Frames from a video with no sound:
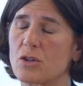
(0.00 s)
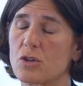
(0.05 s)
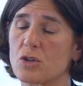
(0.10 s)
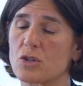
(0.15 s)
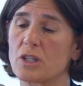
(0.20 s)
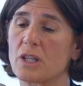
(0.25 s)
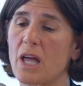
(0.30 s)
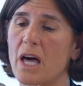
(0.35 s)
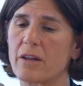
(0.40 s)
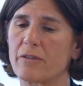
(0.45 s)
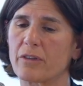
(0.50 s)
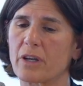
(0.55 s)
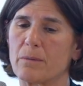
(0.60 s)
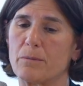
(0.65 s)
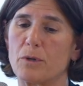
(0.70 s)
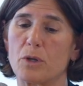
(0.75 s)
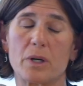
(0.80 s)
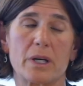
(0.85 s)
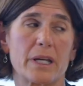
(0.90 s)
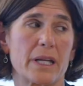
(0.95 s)
there's a lot of
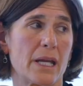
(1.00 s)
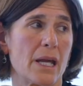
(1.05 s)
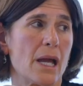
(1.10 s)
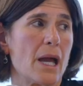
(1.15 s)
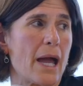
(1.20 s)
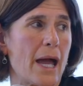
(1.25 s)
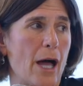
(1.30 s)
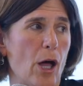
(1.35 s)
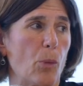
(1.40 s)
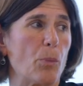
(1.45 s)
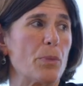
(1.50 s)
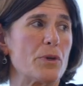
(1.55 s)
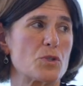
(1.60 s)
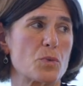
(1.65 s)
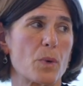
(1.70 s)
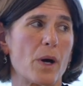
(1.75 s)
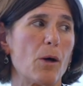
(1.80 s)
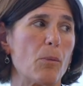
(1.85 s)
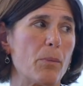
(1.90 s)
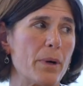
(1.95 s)
community help as
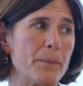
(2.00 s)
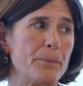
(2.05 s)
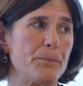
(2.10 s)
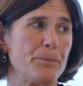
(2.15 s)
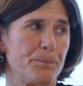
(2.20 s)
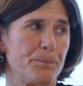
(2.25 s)
well. But